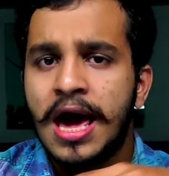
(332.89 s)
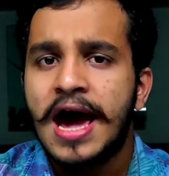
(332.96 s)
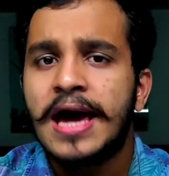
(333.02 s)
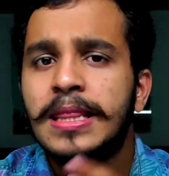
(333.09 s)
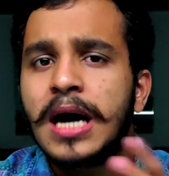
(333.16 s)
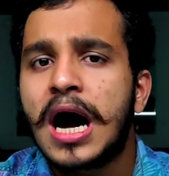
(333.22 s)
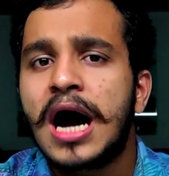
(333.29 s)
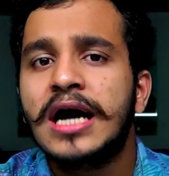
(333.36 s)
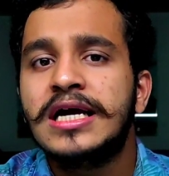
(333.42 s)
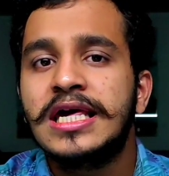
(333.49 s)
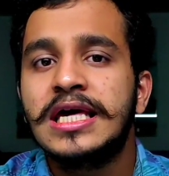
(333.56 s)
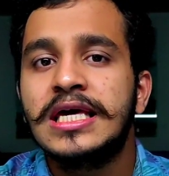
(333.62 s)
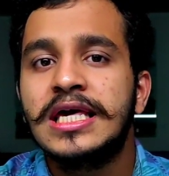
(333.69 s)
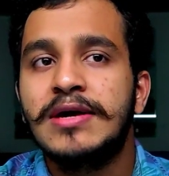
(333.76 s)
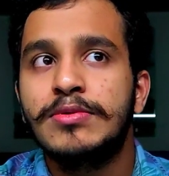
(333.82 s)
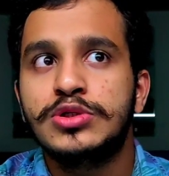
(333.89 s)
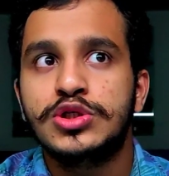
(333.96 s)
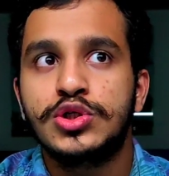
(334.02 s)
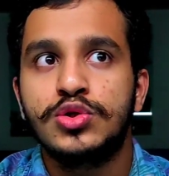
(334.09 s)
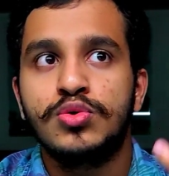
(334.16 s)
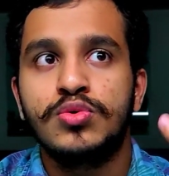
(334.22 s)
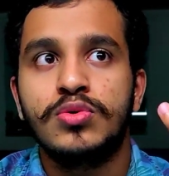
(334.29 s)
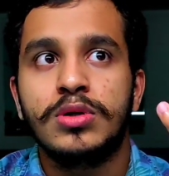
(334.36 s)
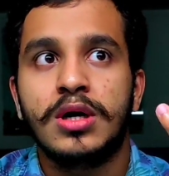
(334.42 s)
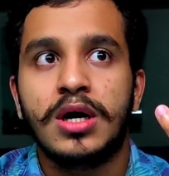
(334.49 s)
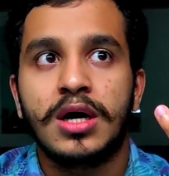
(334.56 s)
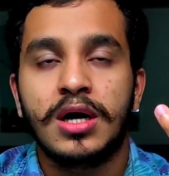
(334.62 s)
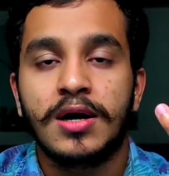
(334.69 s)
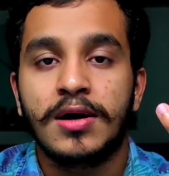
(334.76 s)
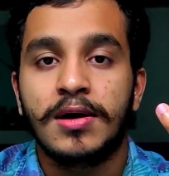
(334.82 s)
And Anki gives you
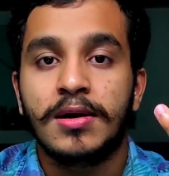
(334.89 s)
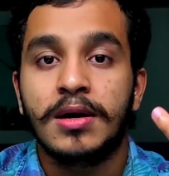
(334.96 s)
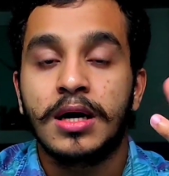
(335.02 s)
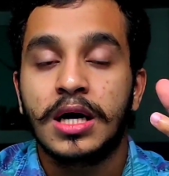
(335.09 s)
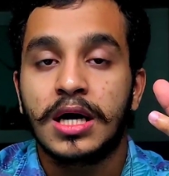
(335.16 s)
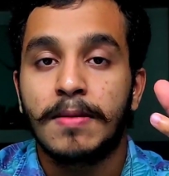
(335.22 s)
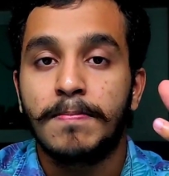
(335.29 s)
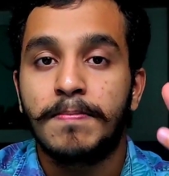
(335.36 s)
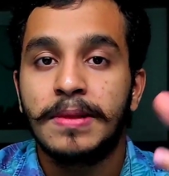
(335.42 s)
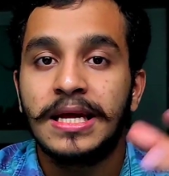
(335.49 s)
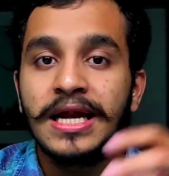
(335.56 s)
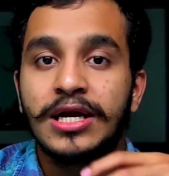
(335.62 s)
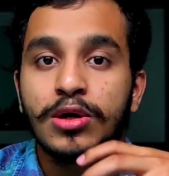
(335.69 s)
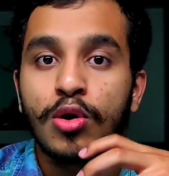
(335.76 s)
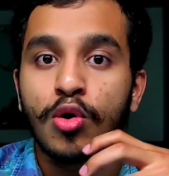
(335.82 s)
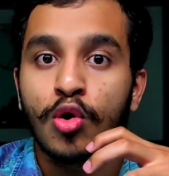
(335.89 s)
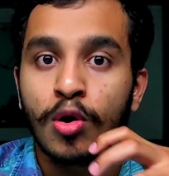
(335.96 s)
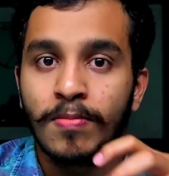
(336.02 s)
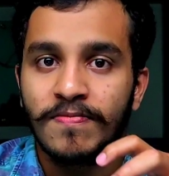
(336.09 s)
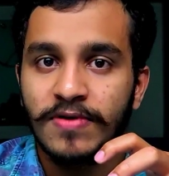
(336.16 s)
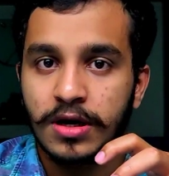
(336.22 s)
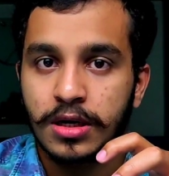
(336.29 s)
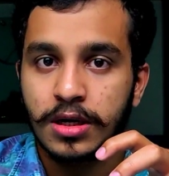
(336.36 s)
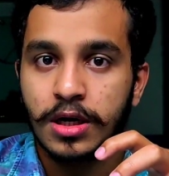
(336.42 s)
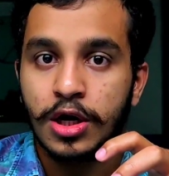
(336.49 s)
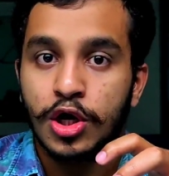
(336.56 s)
a complete homework.